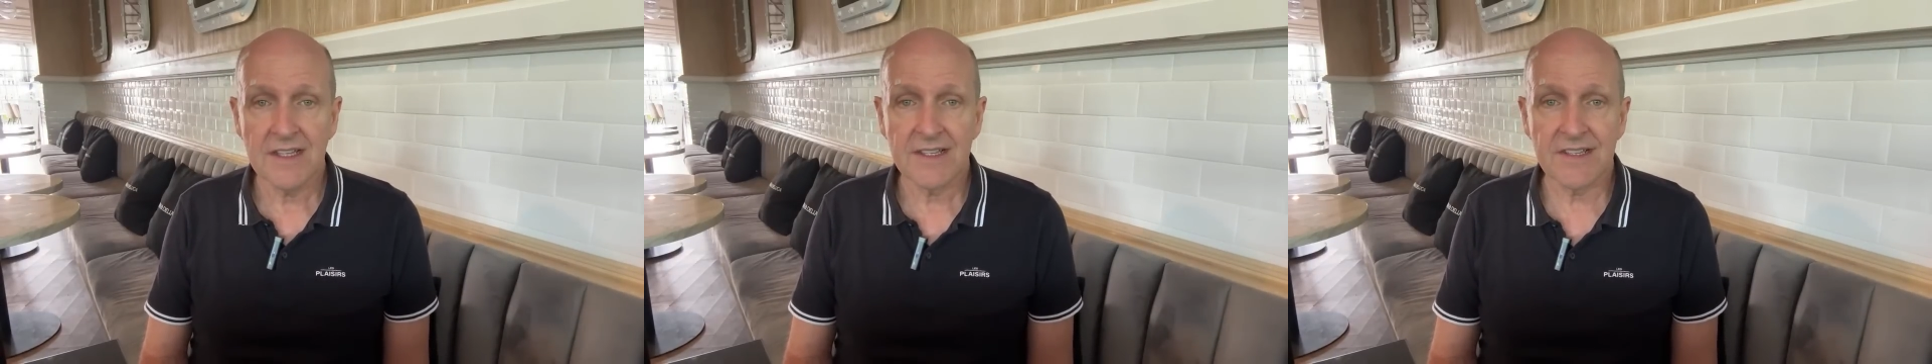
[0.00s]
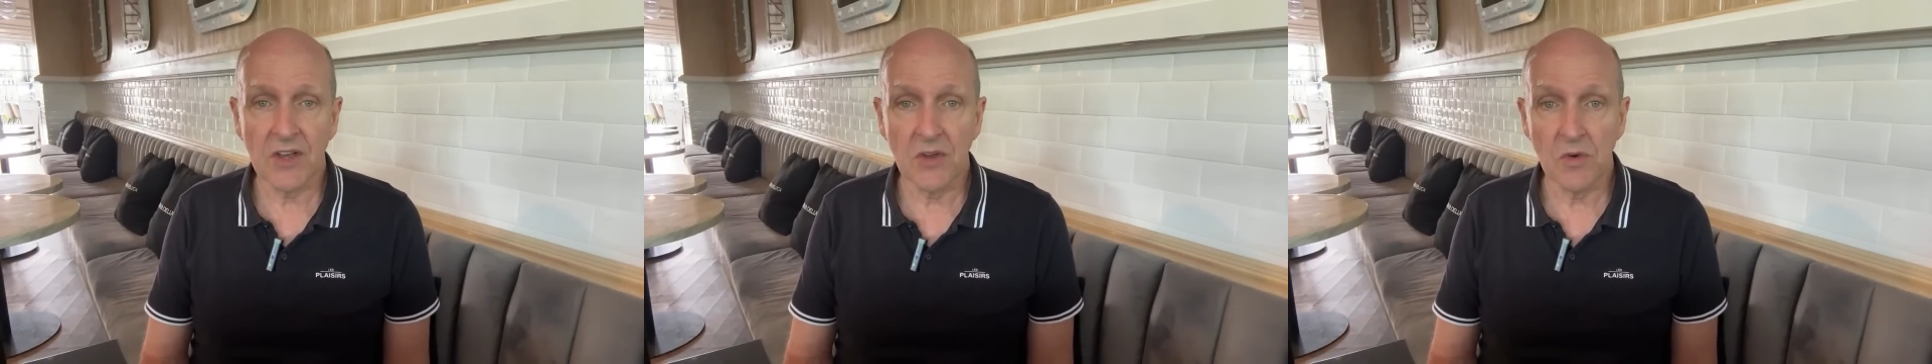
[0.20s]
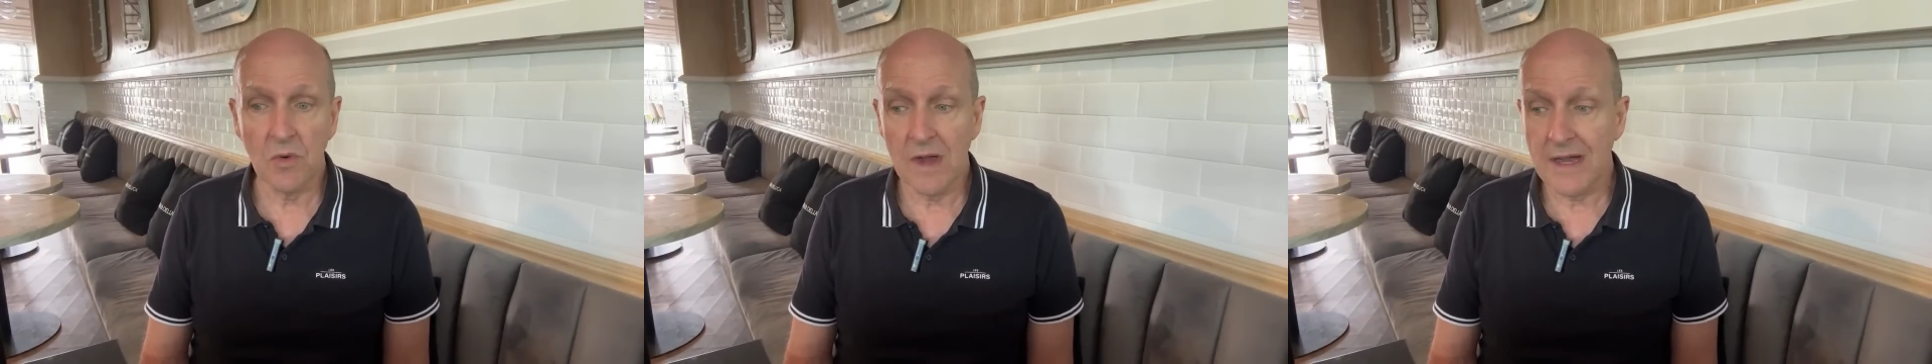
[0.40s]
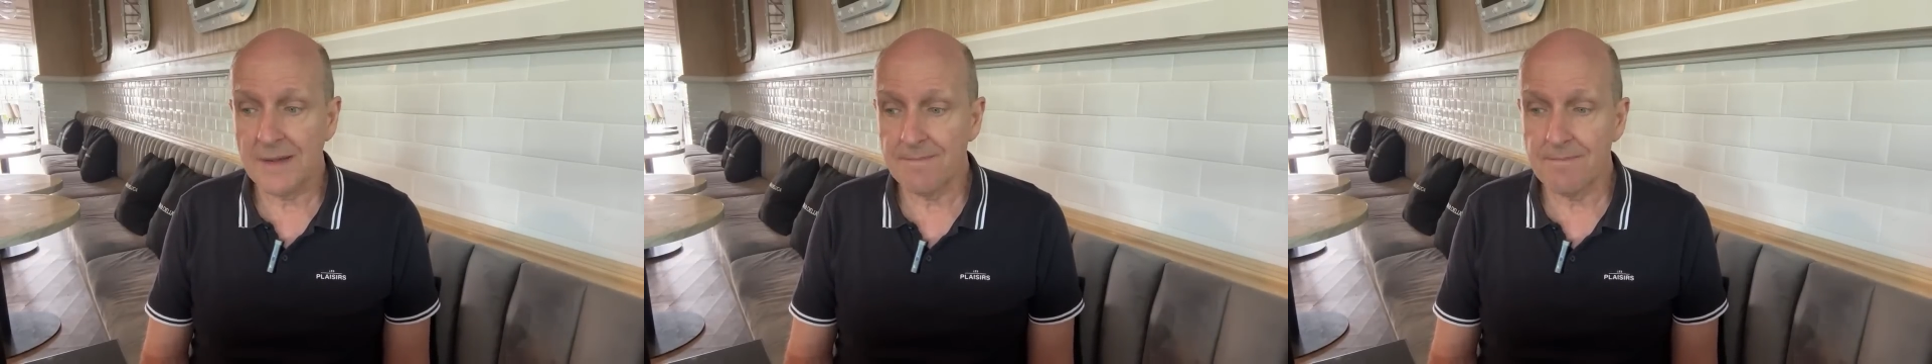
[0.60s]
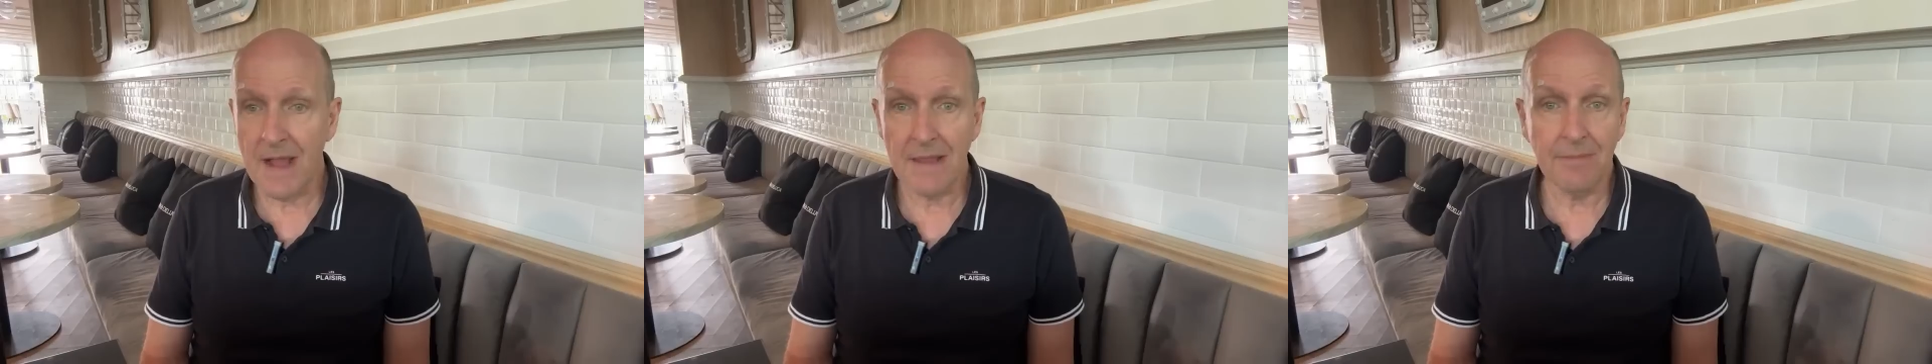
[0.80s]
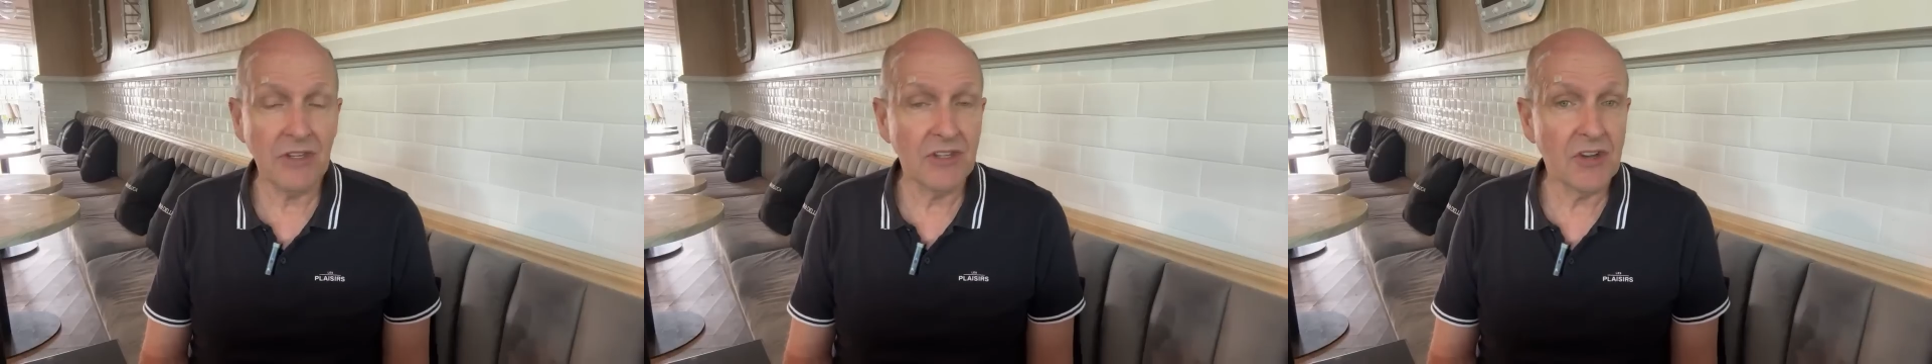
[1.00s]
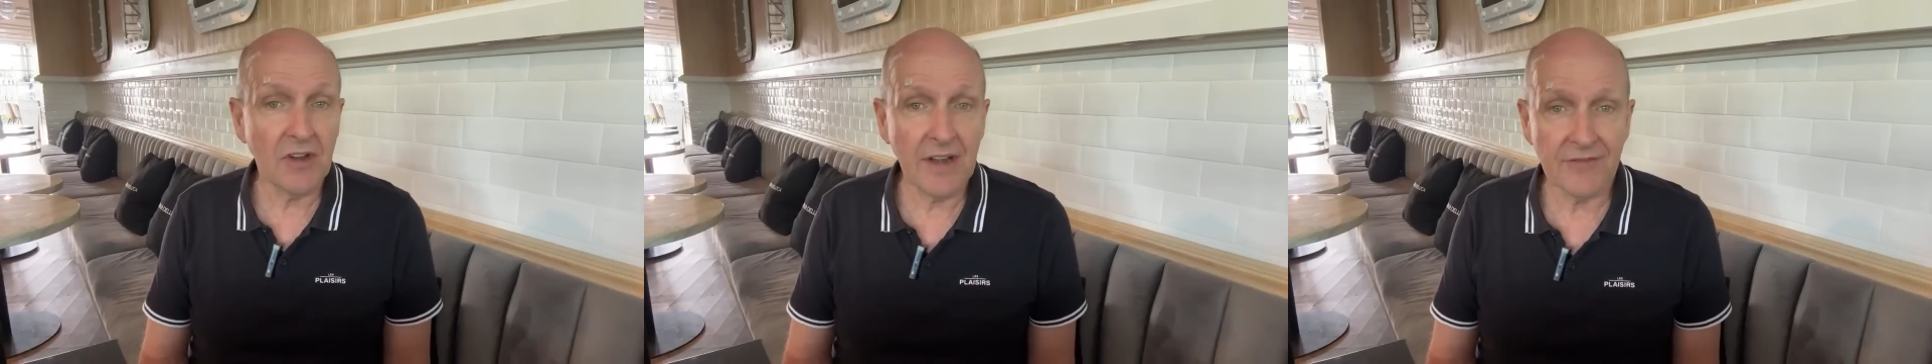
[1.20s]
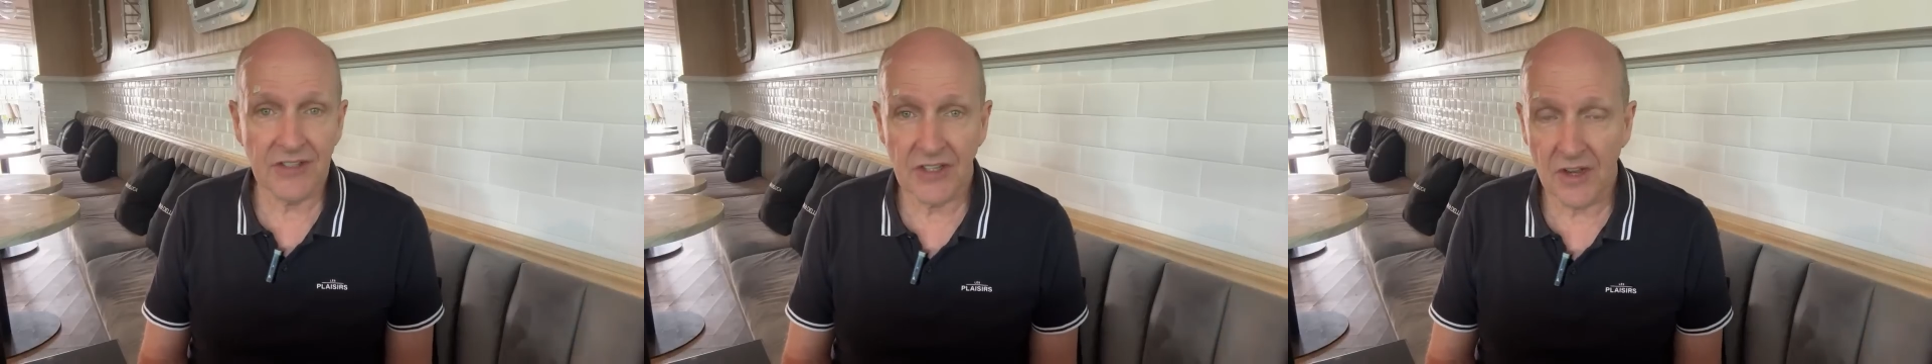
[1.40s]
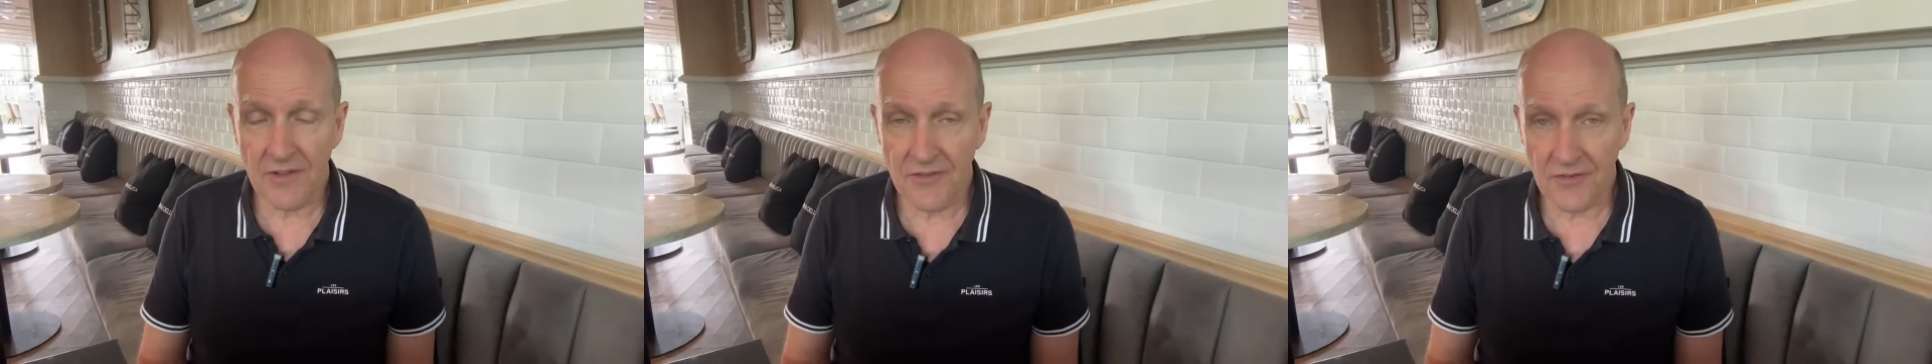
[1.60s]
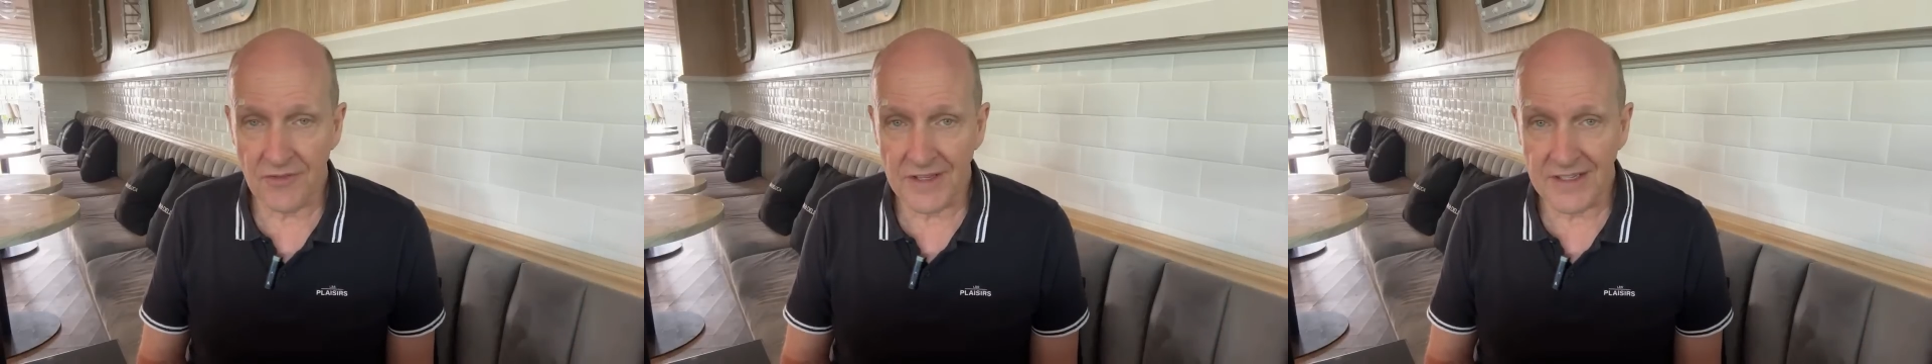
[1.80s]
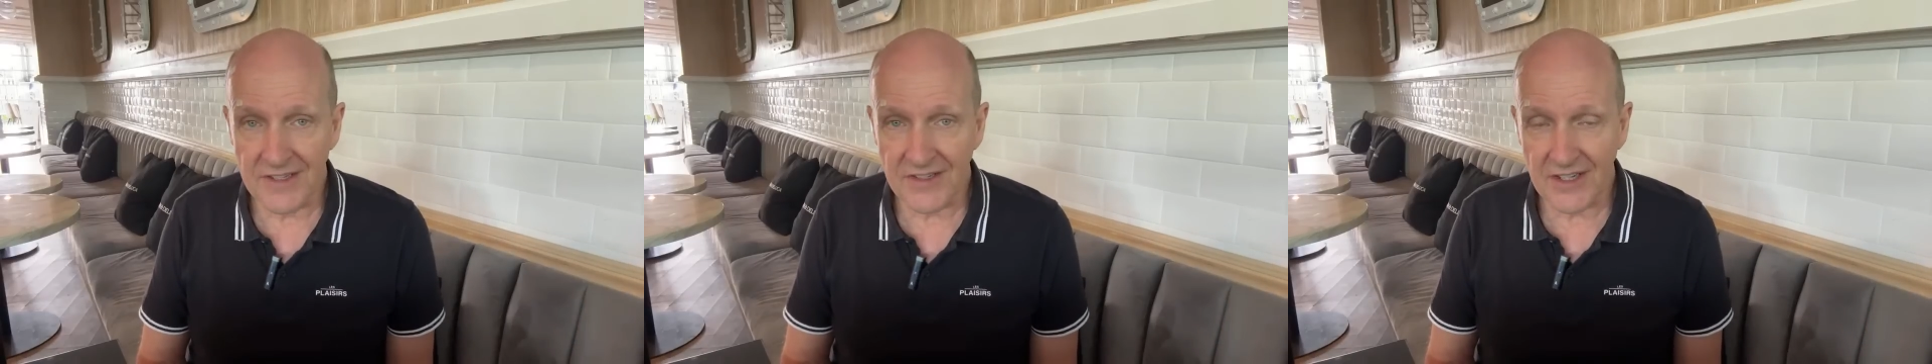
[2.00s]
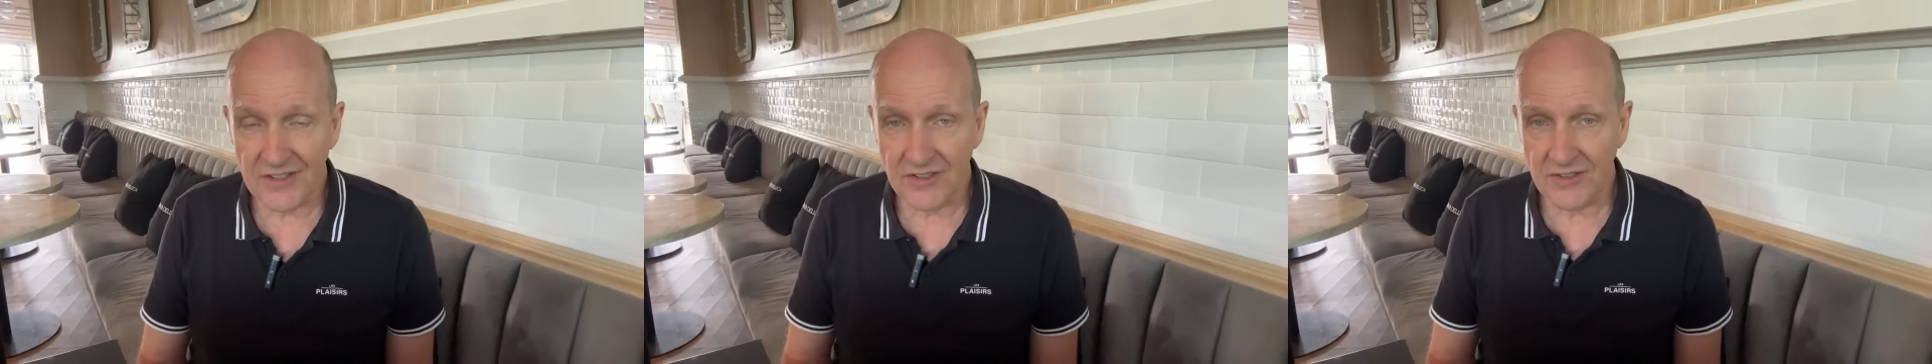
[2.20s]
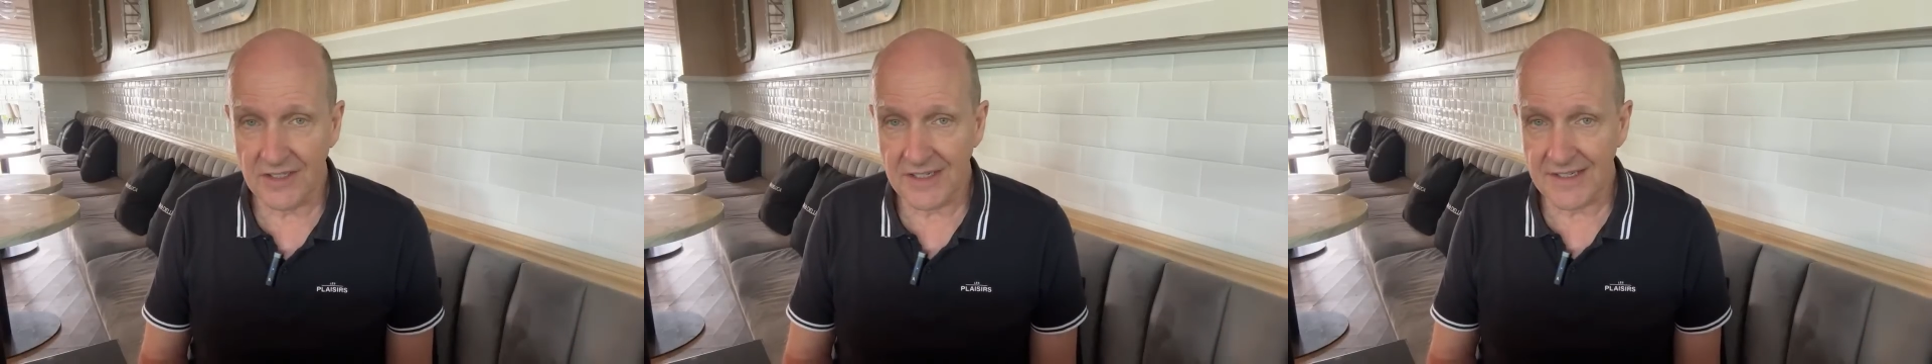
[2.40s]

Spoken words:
So maybe you don't have to go through the intersection.